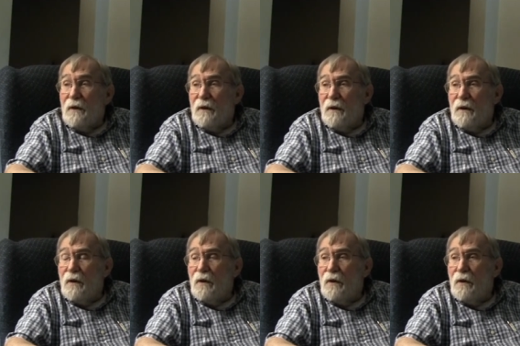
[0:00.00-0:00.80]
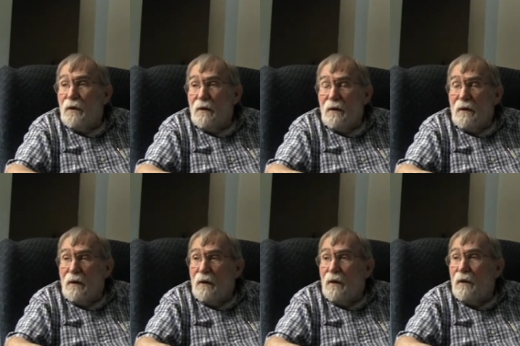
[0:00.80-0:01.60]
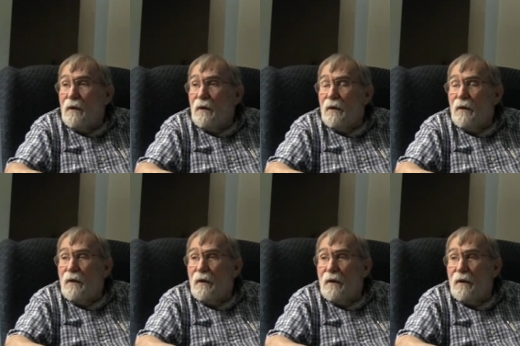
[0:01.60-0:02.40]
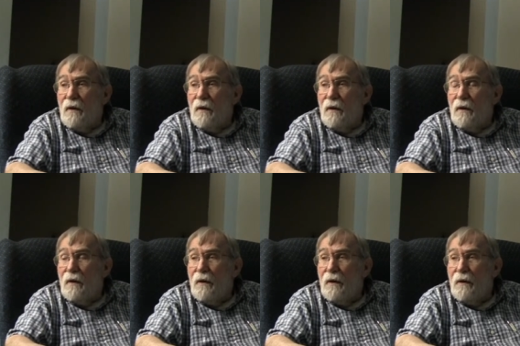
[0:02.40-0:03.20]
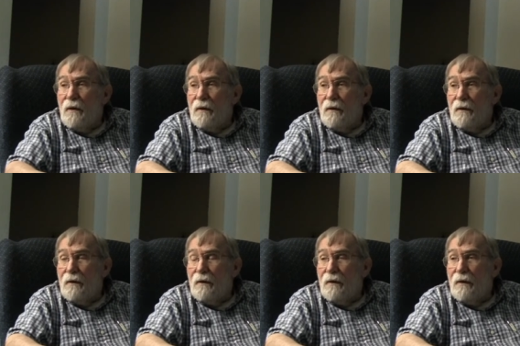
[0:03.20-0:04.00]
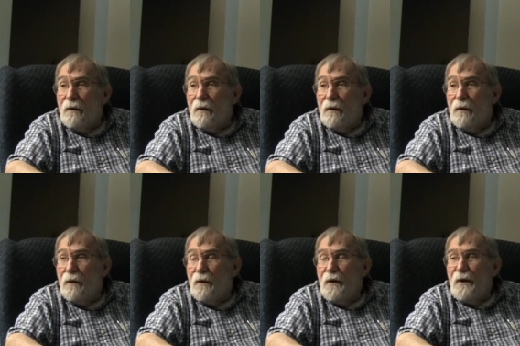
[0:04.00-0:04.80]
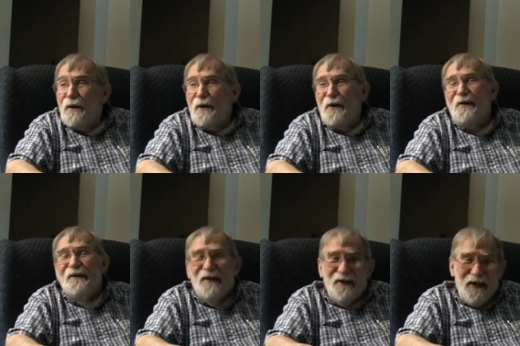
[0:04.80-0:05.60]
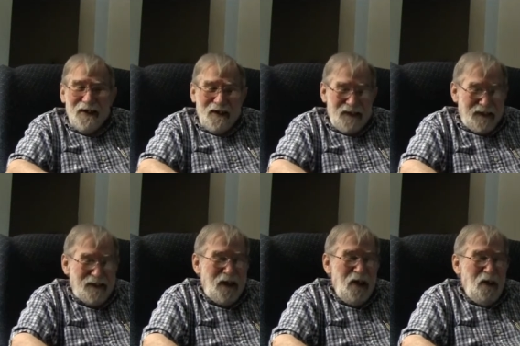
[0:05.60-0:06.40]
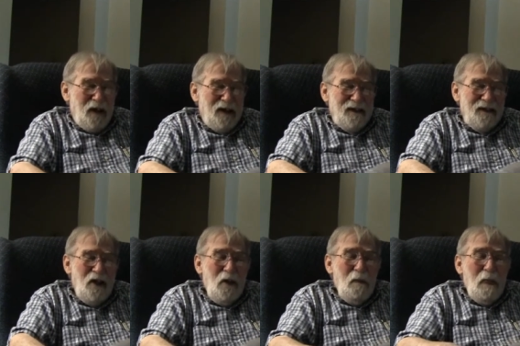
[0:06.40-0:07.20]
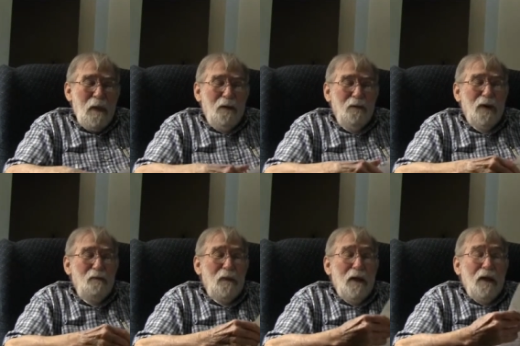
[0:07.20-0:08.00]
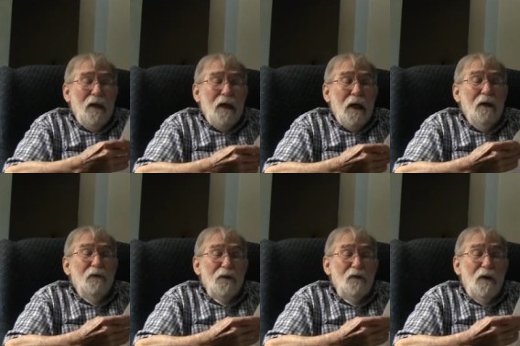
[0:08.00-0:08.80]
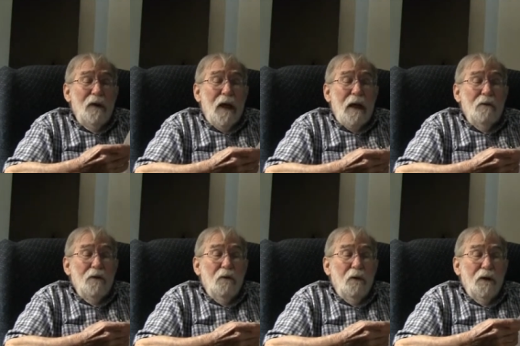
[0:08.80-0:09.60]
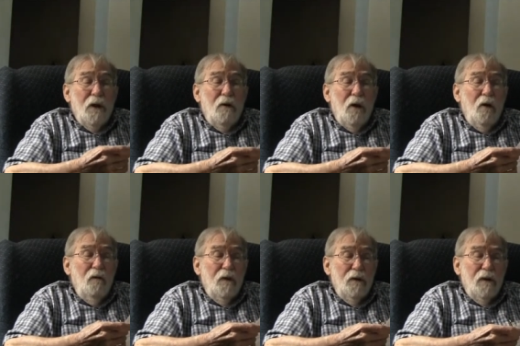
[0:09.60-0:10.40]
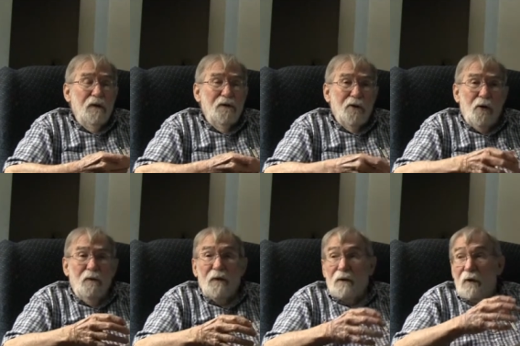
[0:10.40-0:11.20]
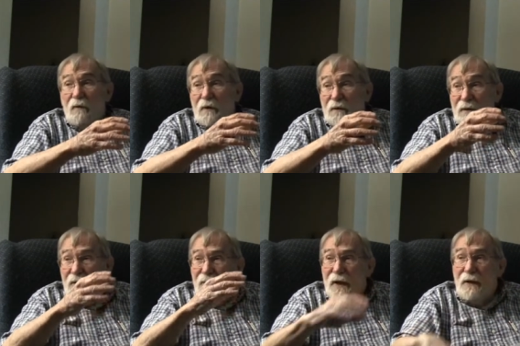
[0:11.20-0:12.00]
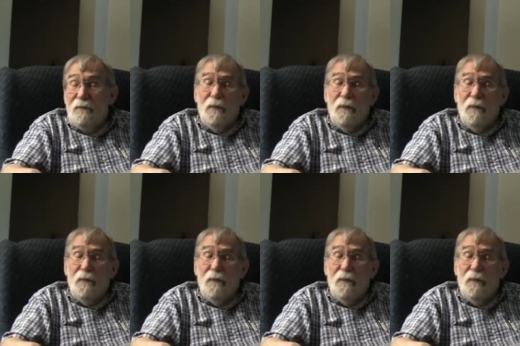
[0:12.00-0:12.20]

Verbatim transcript: but I wanted to ask if you could just talk a little bit about what it was like to be a C I A. Oh, librarian. Okay. uh, yeah. Well, first of all, I was what they call open. It's COVID open. Okay.